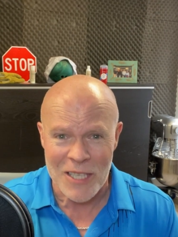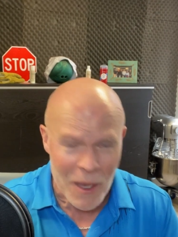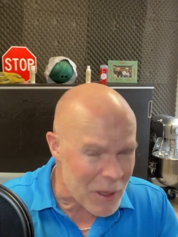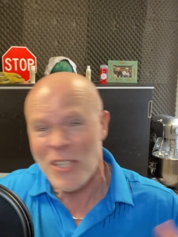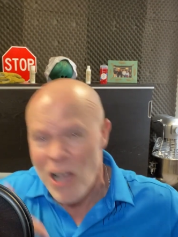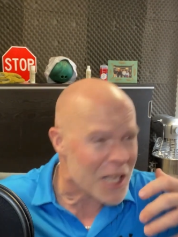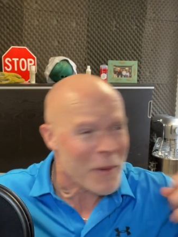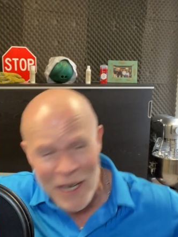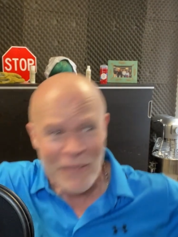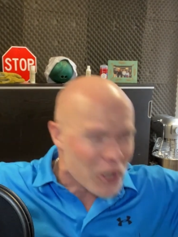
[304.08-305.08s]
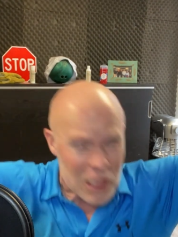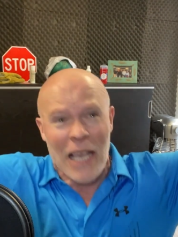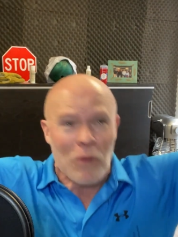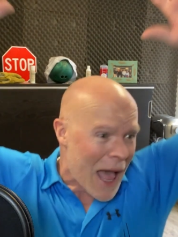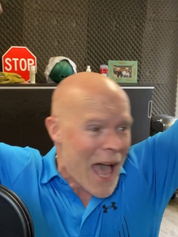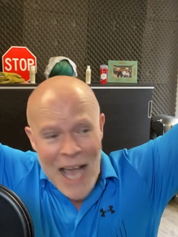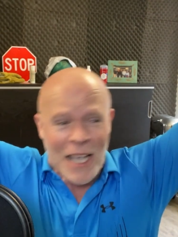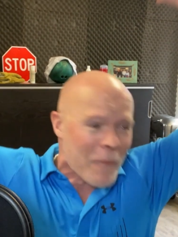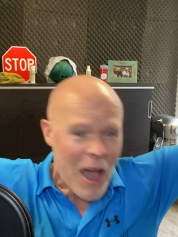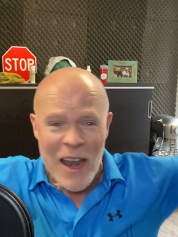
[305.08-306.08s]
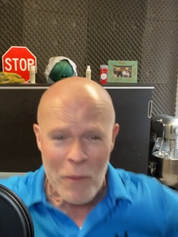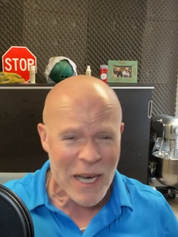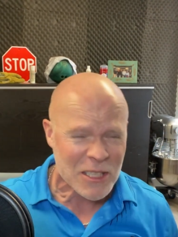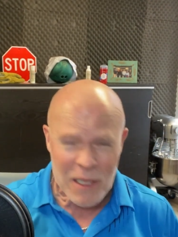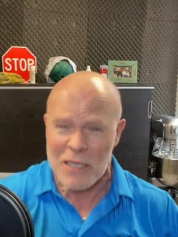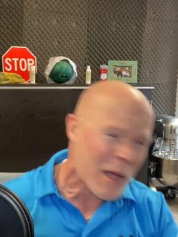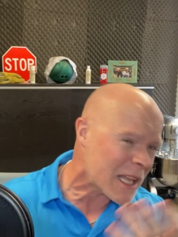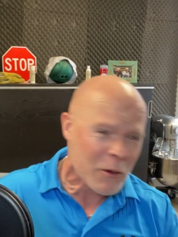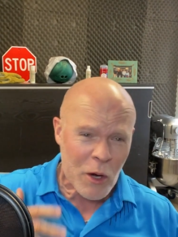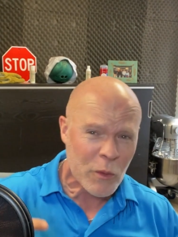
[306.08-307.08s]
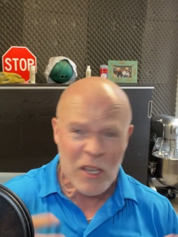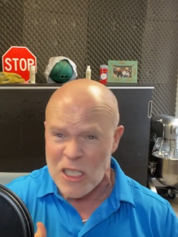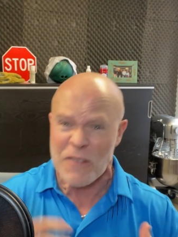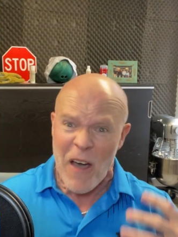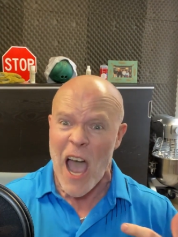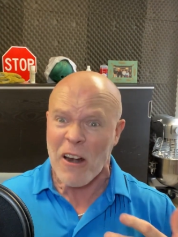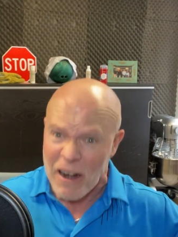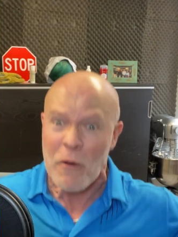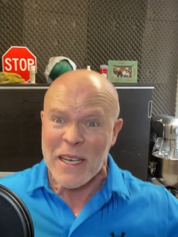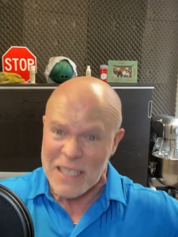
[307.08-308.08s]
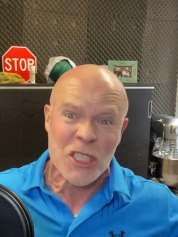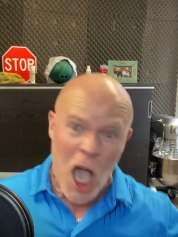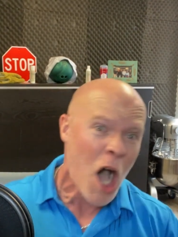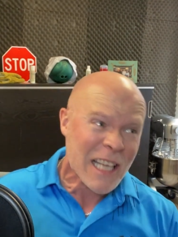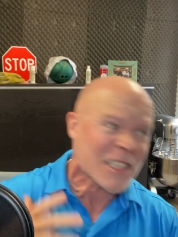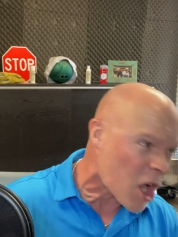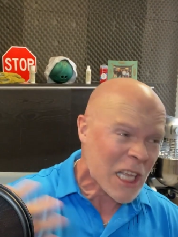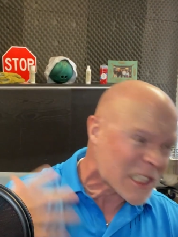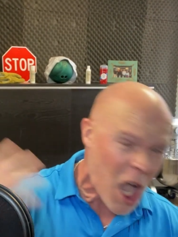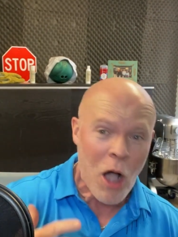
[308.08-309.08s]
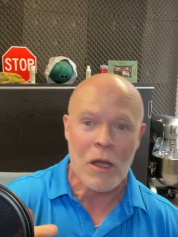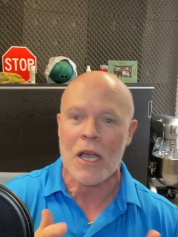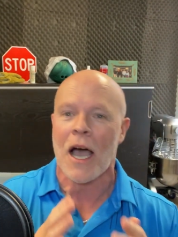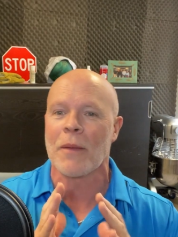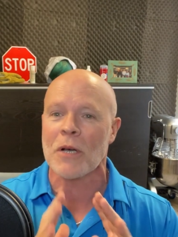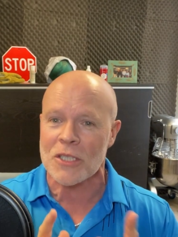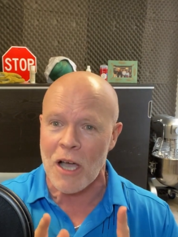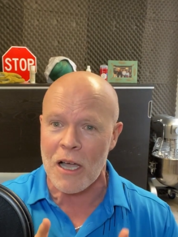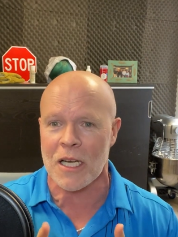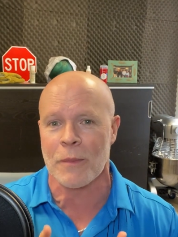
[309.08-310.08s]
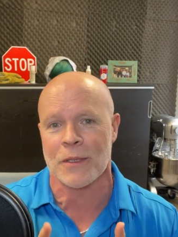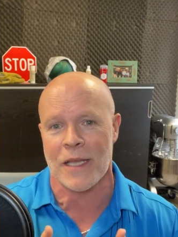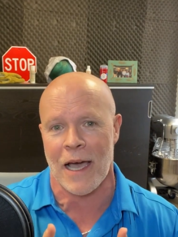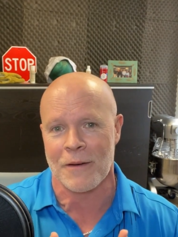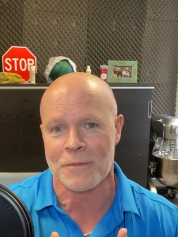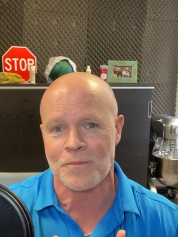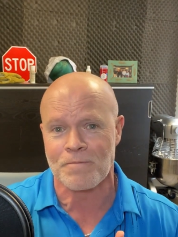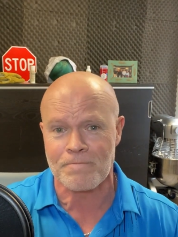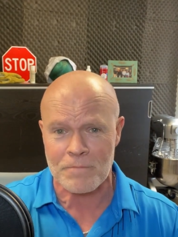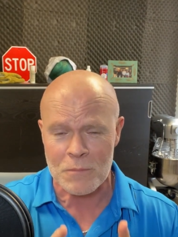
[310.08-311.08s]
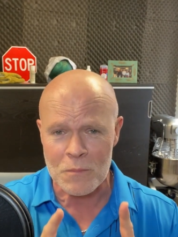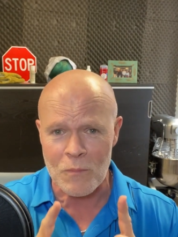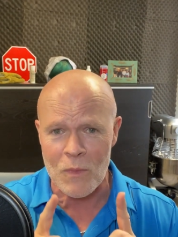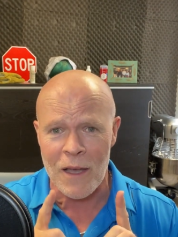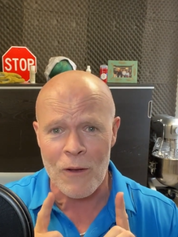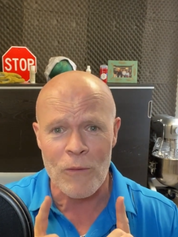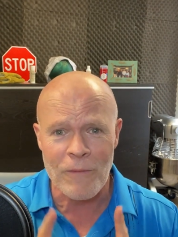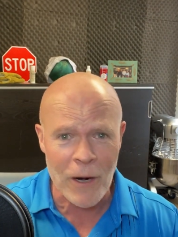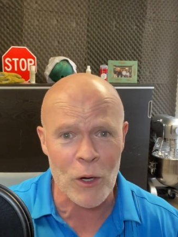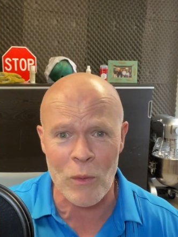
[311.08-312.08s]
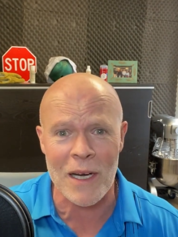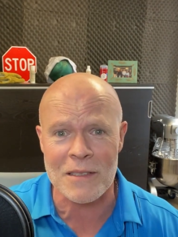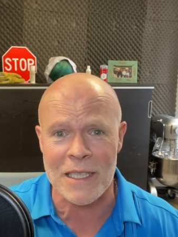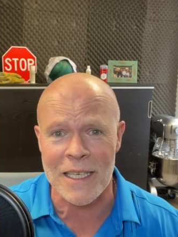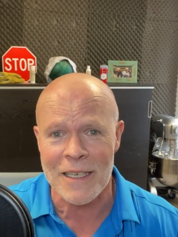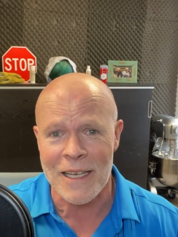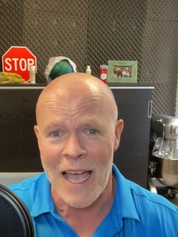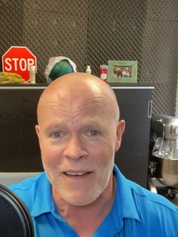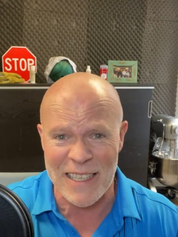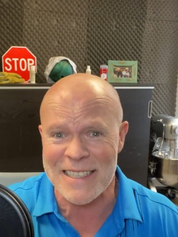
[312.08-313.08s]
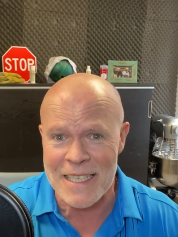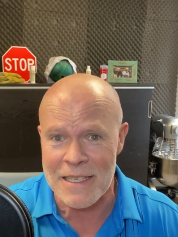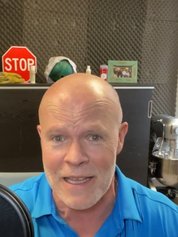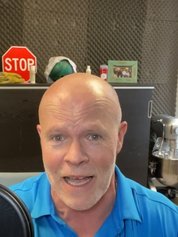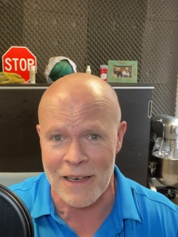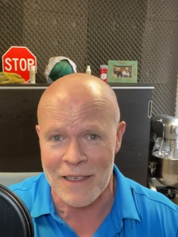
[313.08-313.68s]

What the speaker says: talking about if you're like, come on, everybody, let's go, there's a fire, everybody, let's go. I'm not talking about that. Very rarely have I seen that.